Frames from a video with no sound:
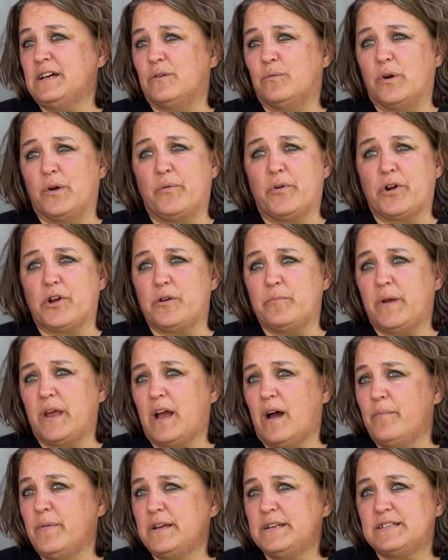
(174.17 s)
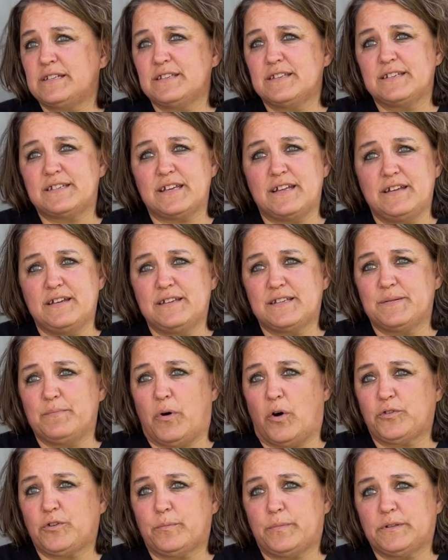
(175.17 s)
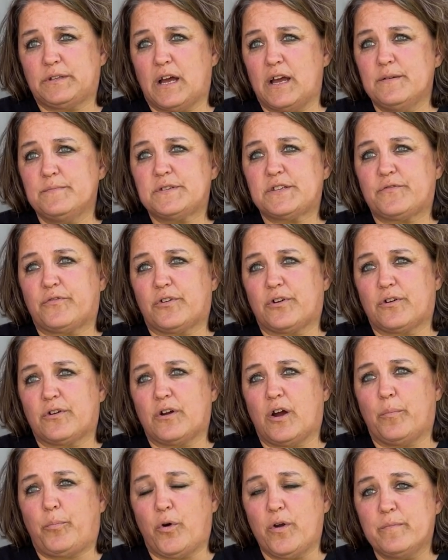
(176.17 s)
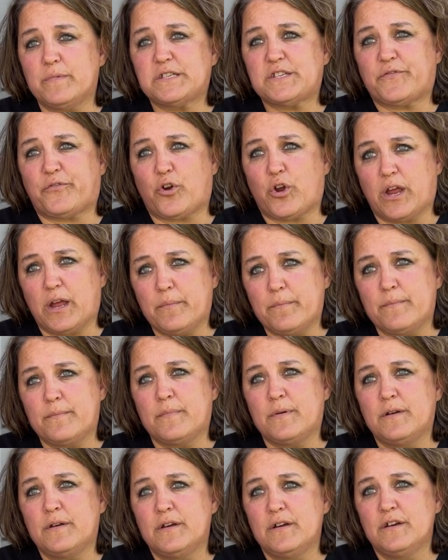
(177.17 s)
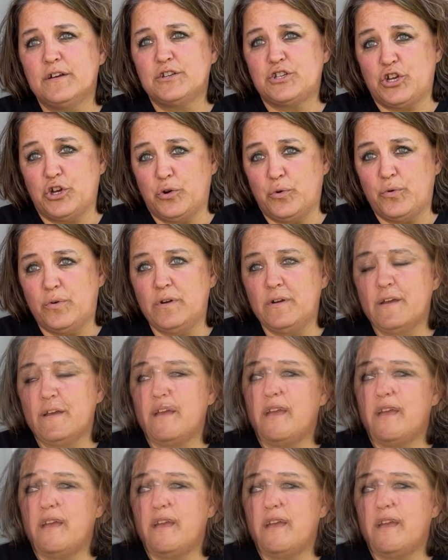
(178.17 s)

We were going to be coming to the cities multiple times for appointments for him too.